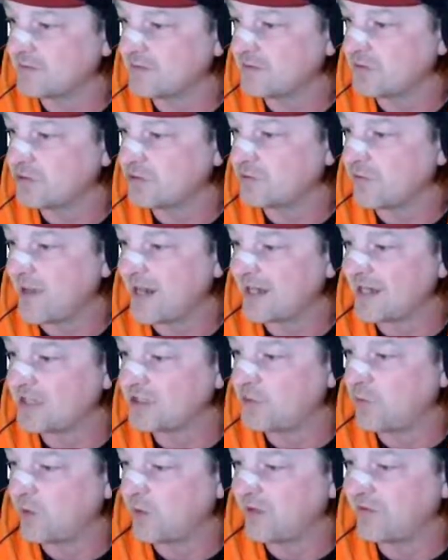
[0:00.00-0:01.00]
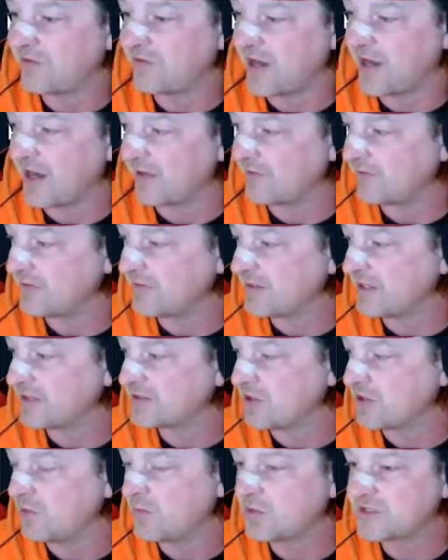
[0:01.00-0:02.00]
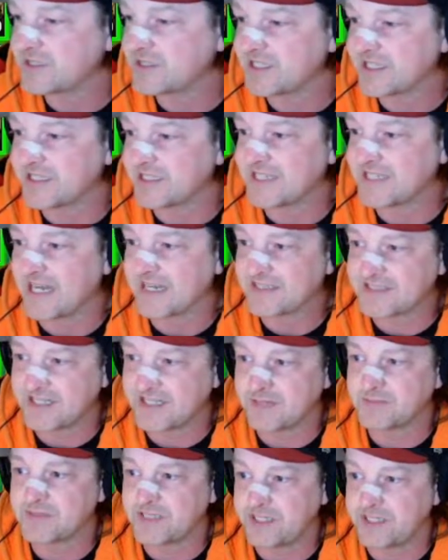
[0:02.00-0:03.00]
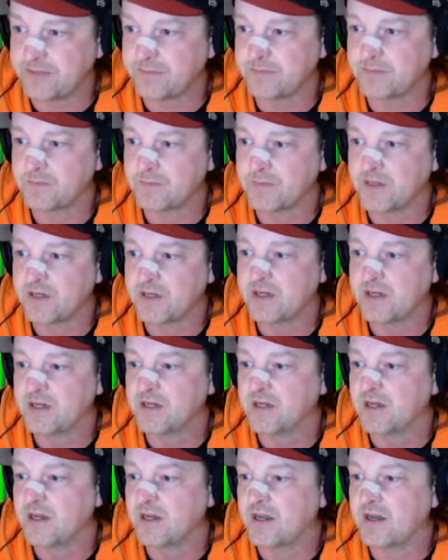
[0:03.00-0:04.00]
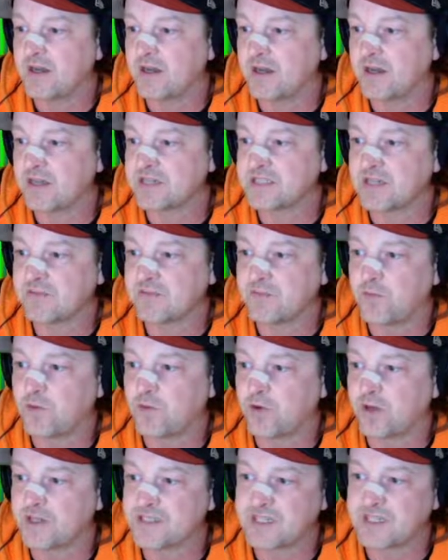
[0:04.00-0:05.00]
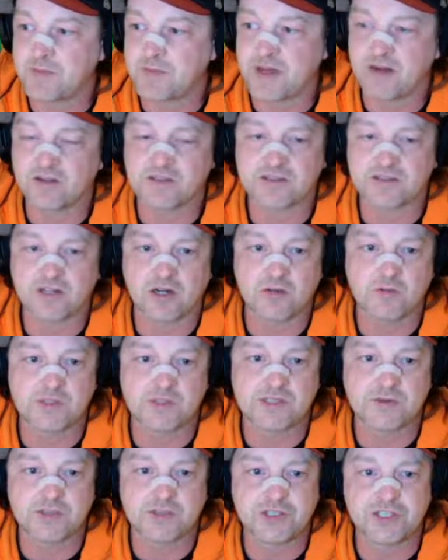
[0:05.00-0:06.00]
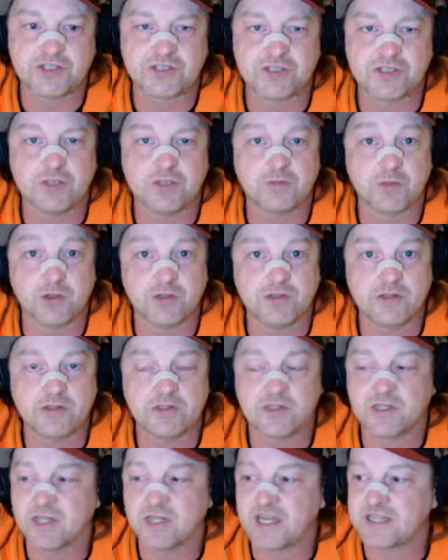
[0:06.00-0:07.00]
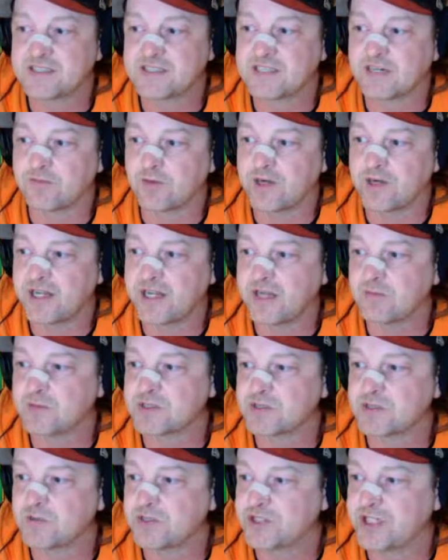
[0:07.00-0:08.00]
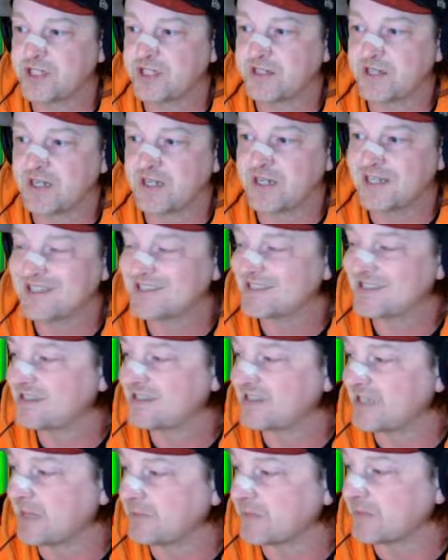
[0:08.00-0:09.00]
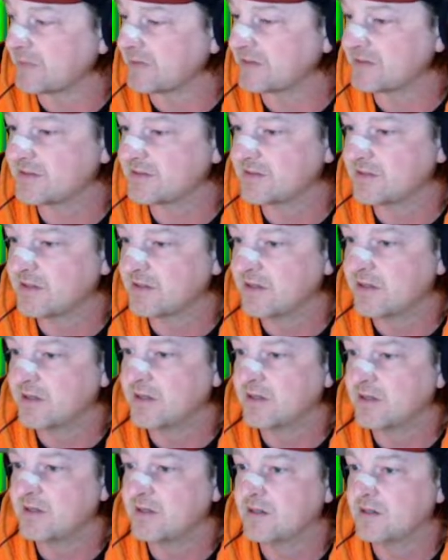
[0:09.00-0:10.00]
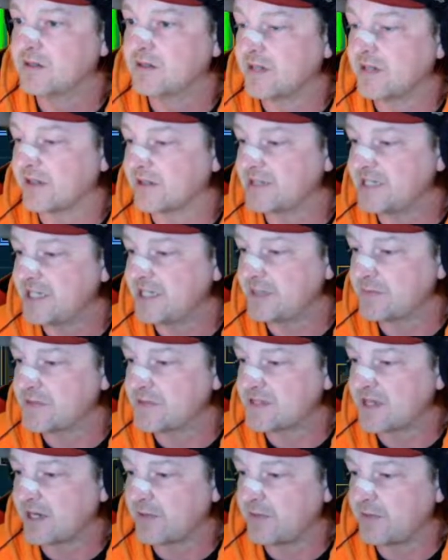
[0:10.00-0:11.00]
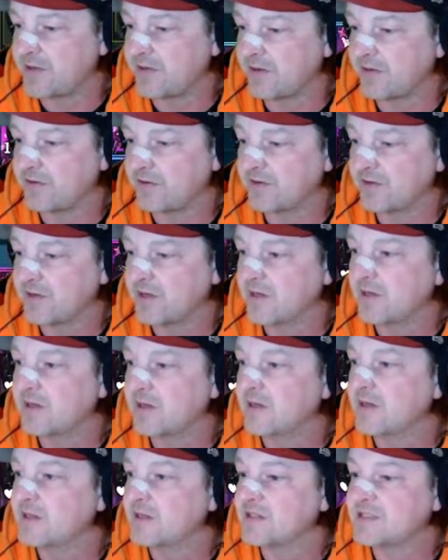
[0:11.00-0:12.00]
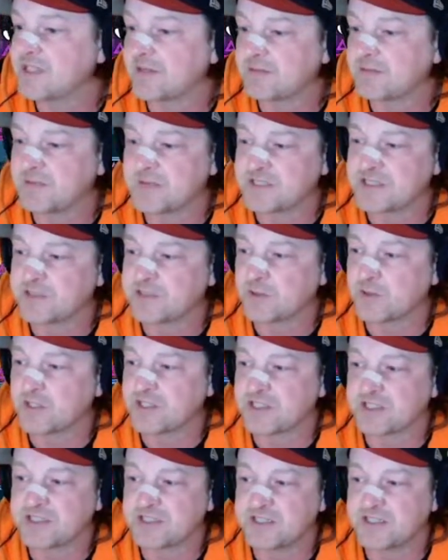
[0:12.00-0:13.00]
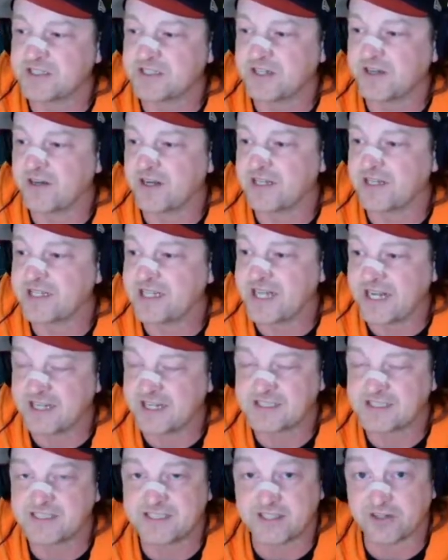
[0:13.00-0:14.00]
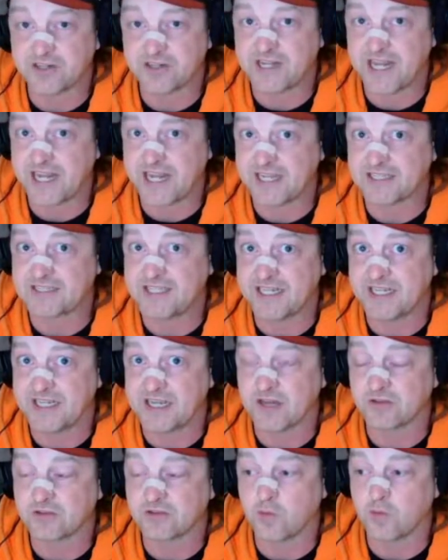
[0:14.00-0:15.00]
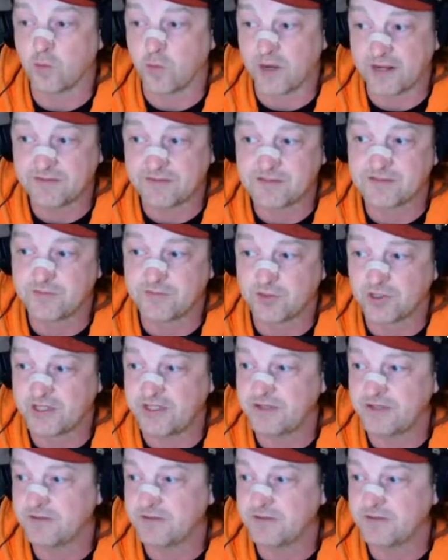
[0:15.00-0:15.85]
Dragon 25. It's almost the exact same team, except for instead of Battle Khazar, we switch in Tomb Lord, and instead of Renegade, we switch in Septimus. Now the team setup here, Septimus is really just in there in case Seer can't take out the waves fully,